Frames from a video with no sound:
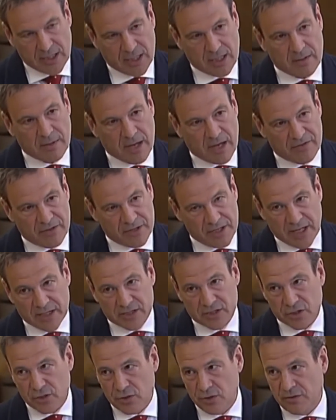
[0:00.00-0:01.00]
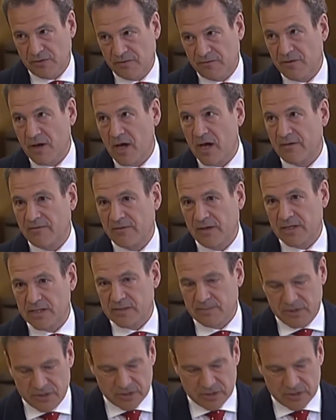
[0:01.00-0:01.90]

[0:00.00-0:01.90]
about the next 2 to 5 years, Mr.